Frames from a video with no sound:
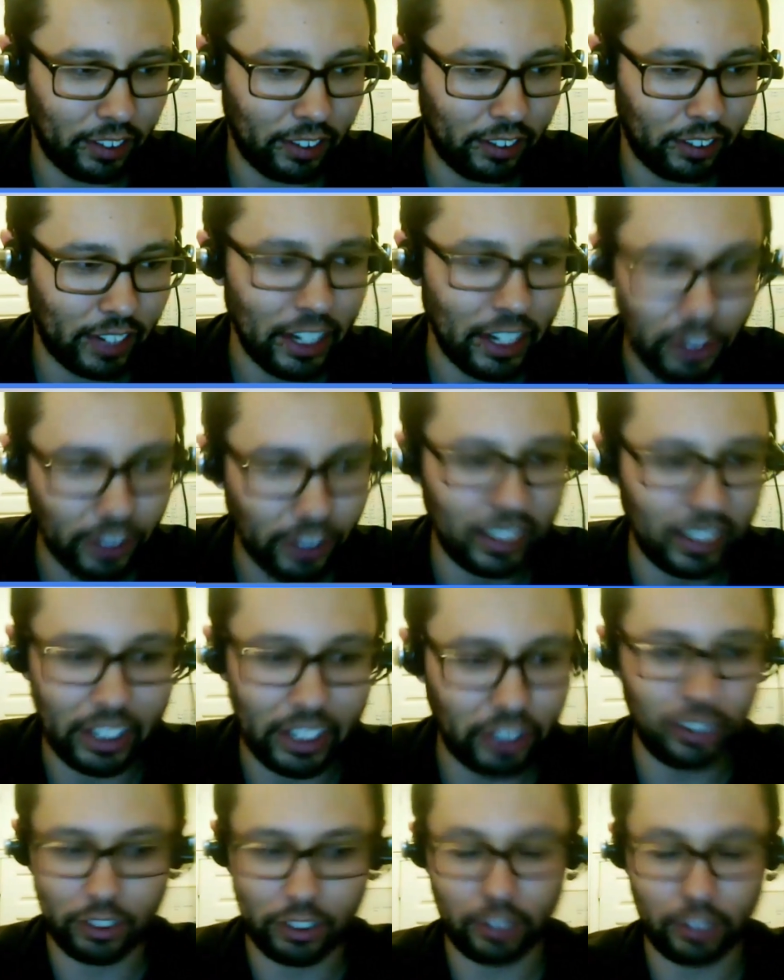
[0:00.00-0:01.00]
dangerous
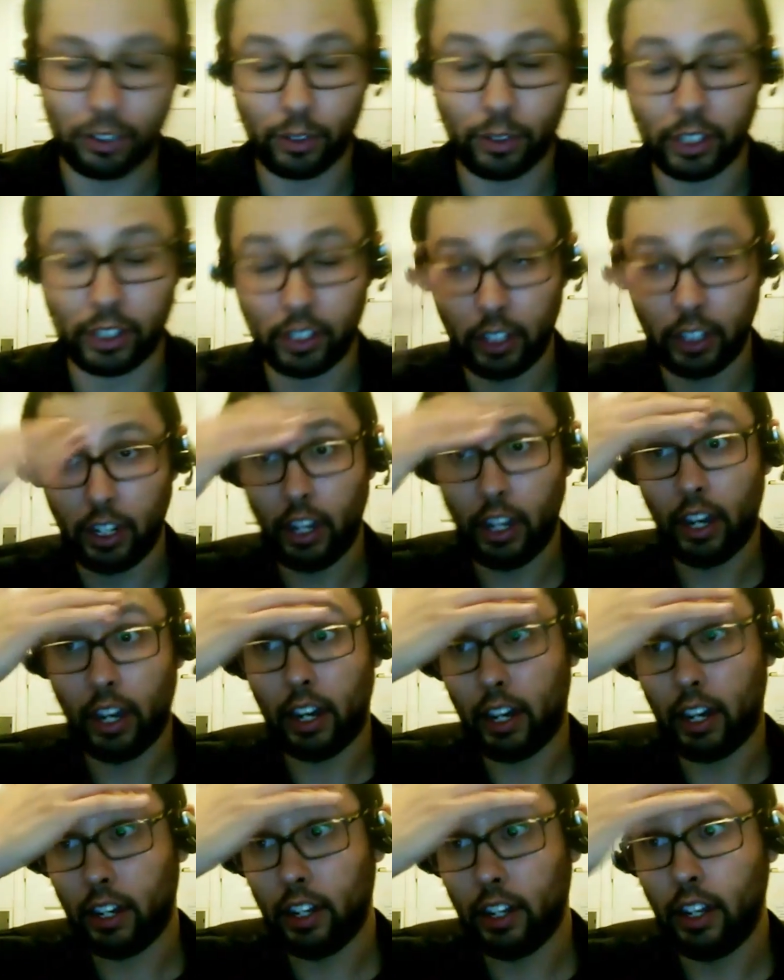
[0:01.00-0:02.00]
conditions, and so on.
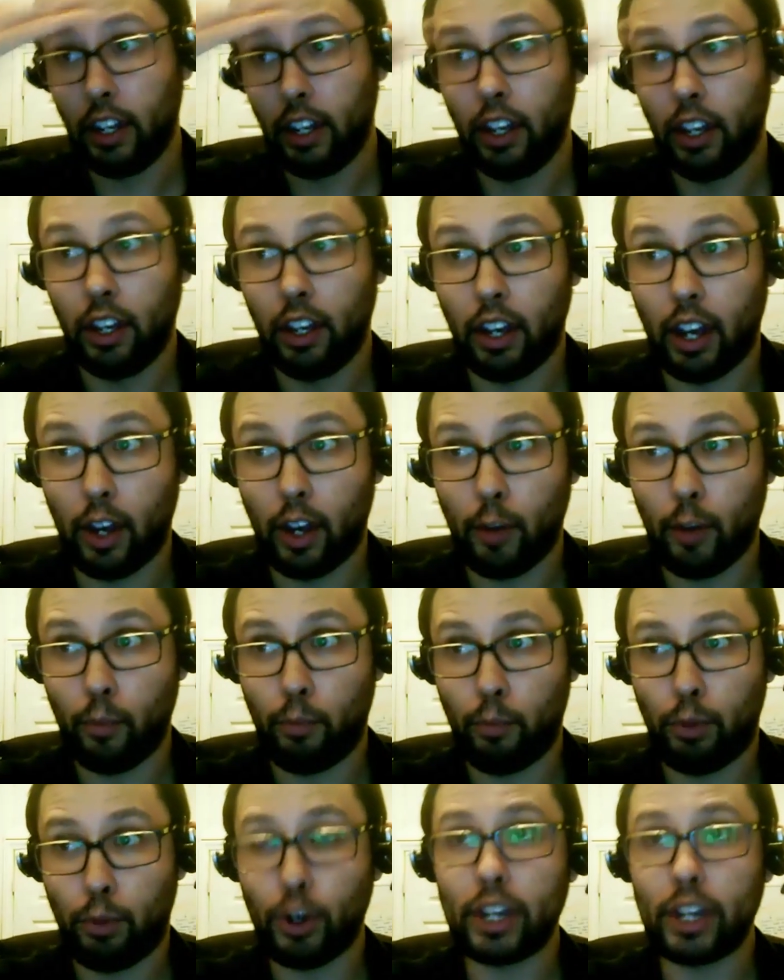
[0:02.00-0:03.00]

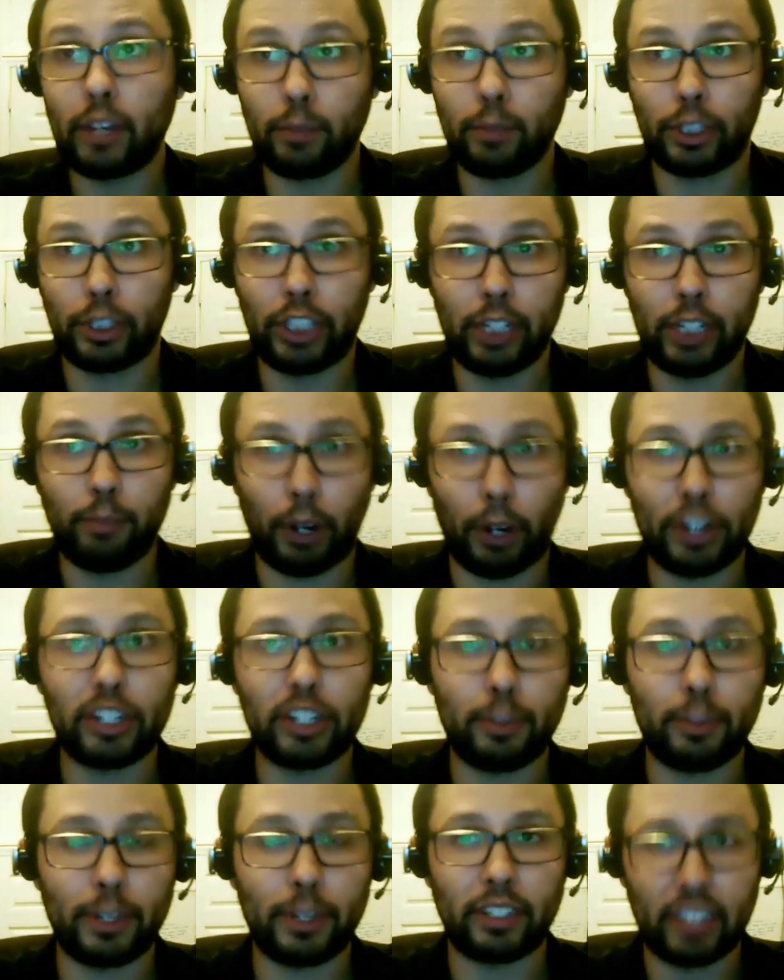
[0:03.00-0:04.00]
Putting machine
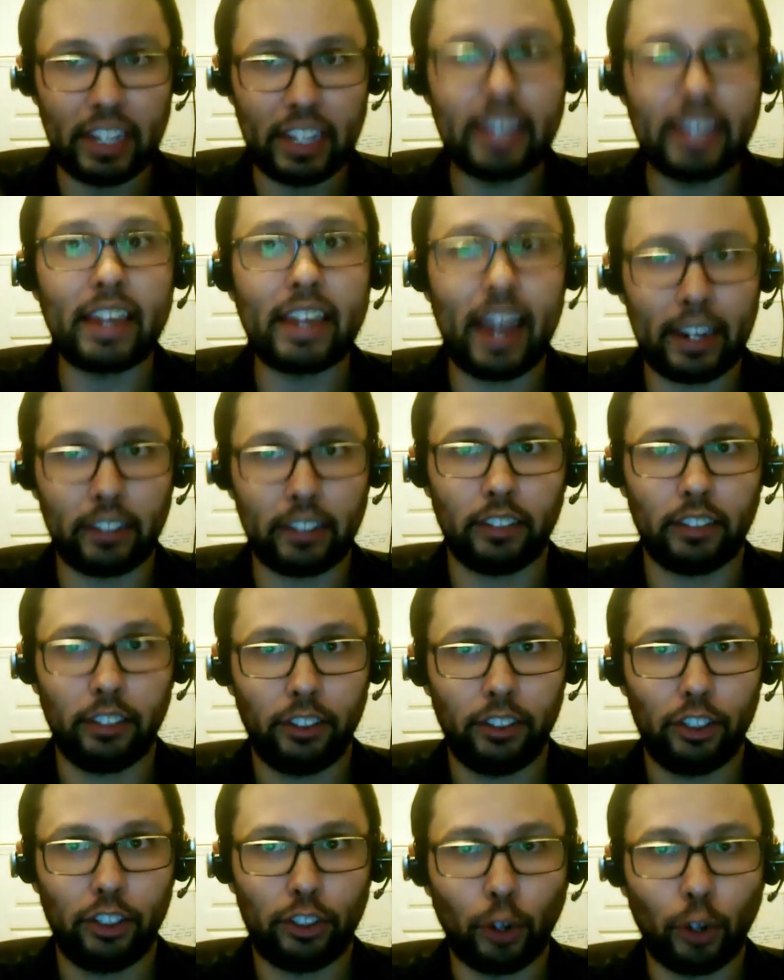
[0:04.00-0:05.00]
participants in that
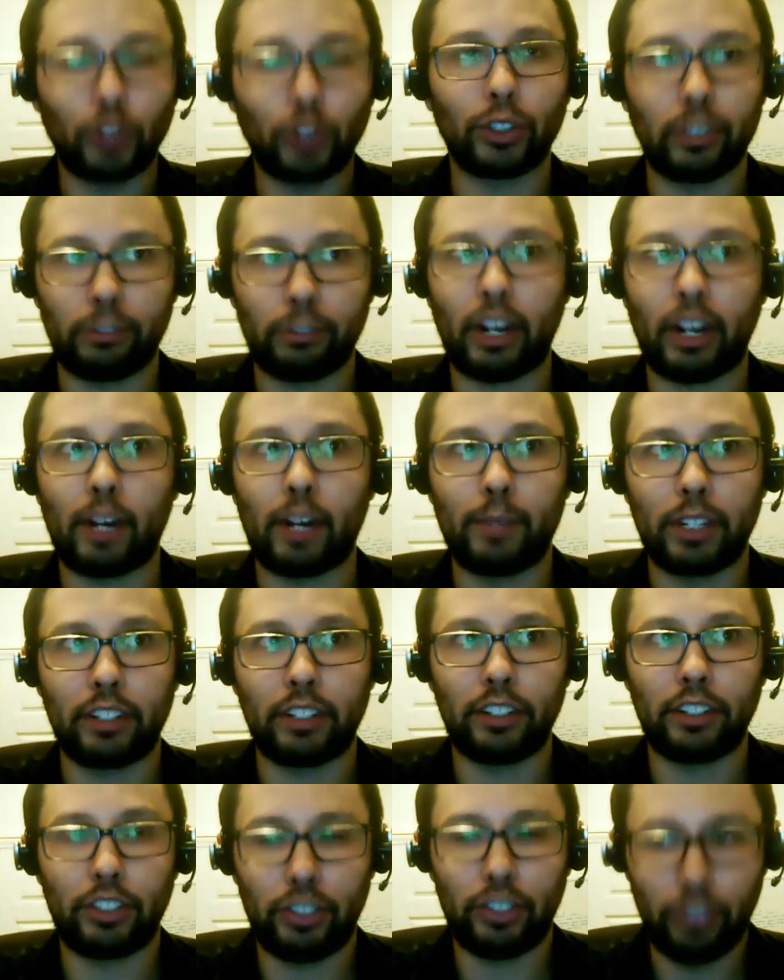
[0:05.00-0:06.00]
social
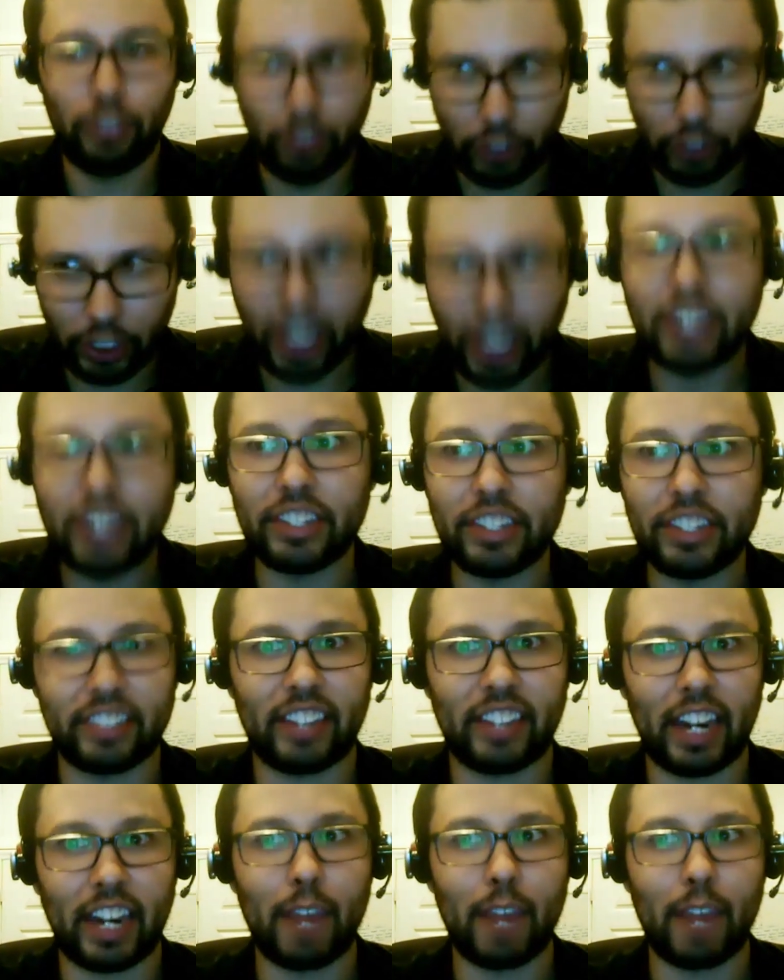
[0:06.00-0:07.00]
environment changes its
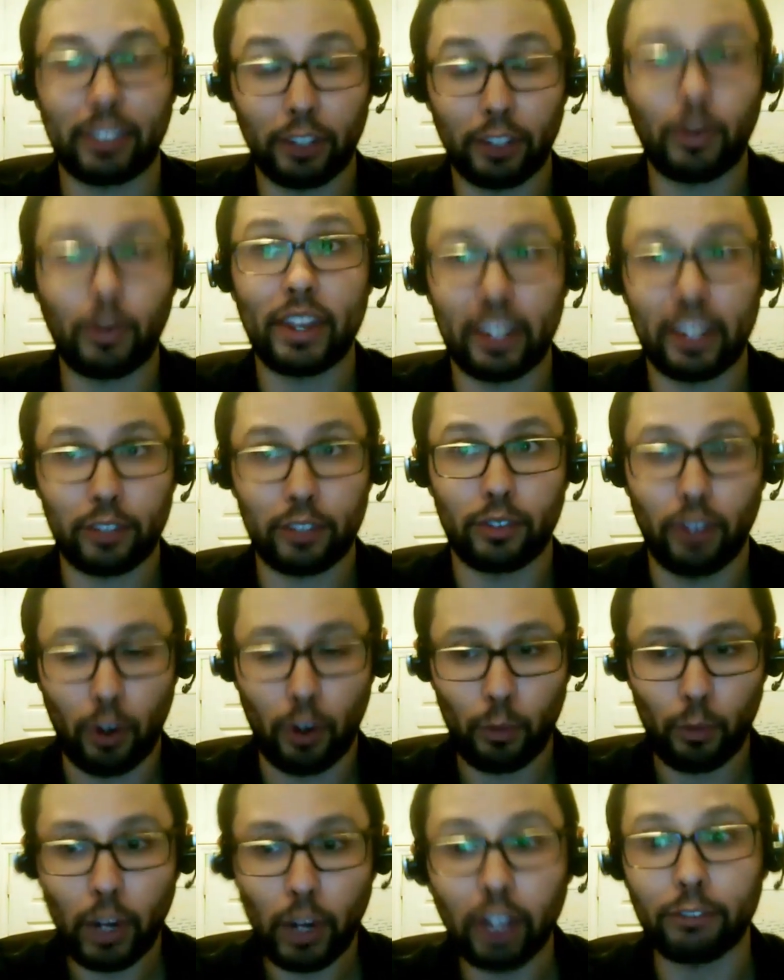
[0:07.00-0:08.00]
dynamics in a way that's
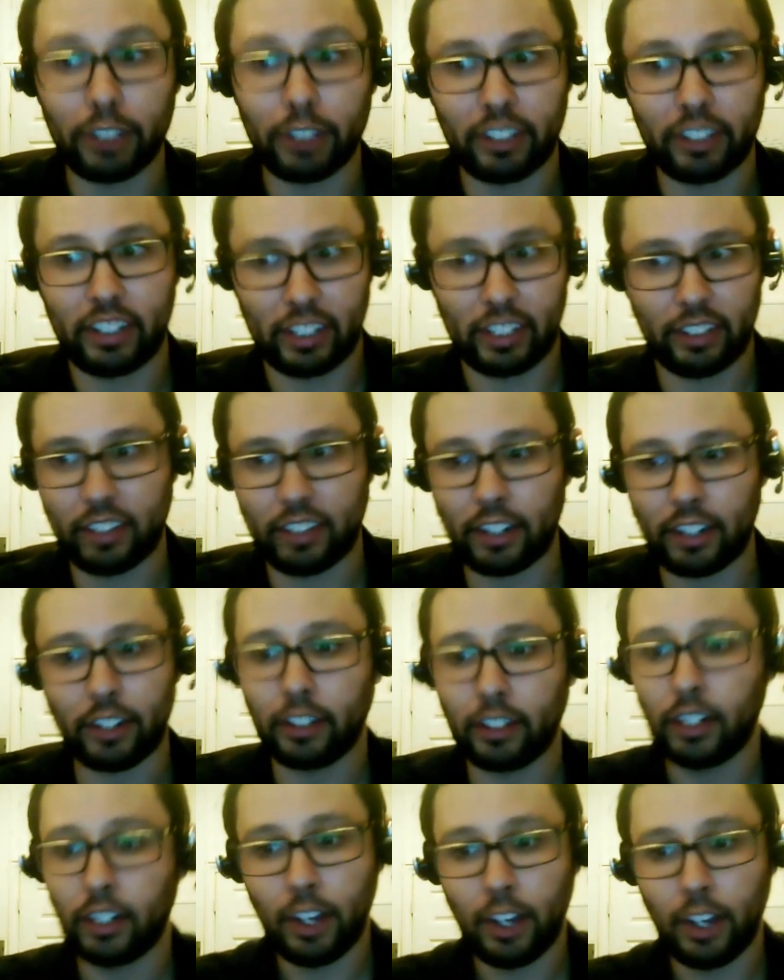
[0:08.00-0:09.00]
relevant to
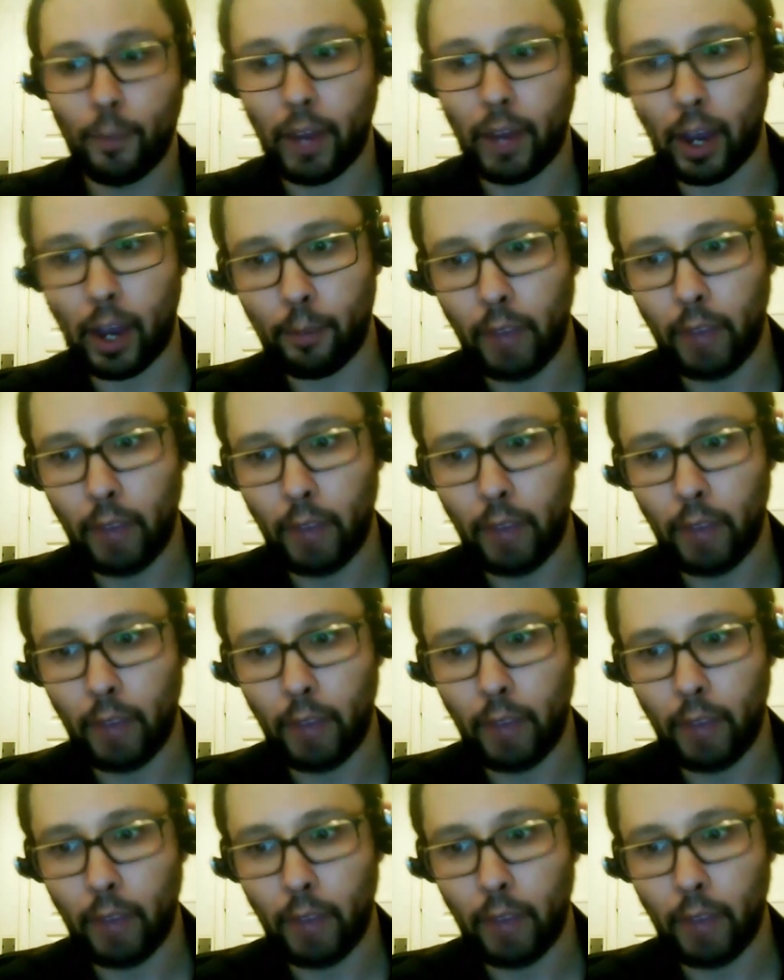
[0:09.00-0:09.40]
consider, and